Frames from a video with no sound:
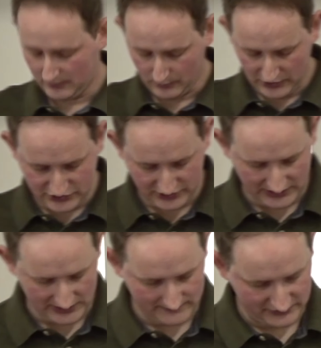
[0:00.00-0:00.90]
We should
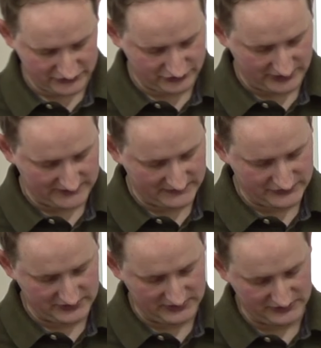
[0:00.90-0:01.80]
have a
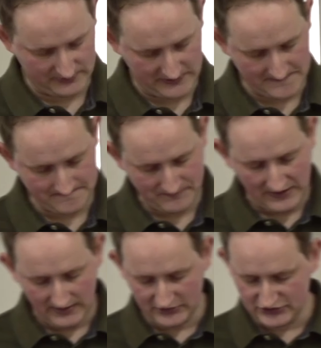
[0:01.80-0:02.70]
strategy as well.
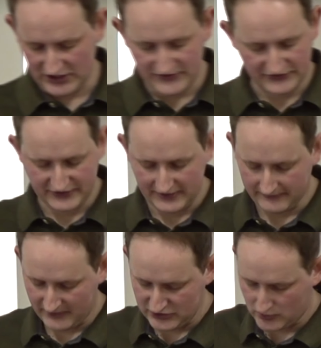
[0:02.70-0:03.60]
In Jesus' day,
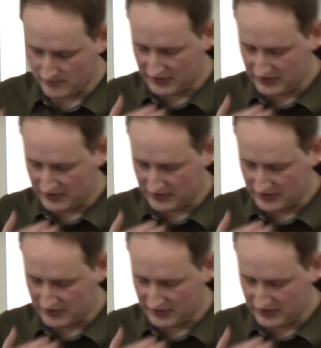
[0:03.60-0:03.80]
fish would be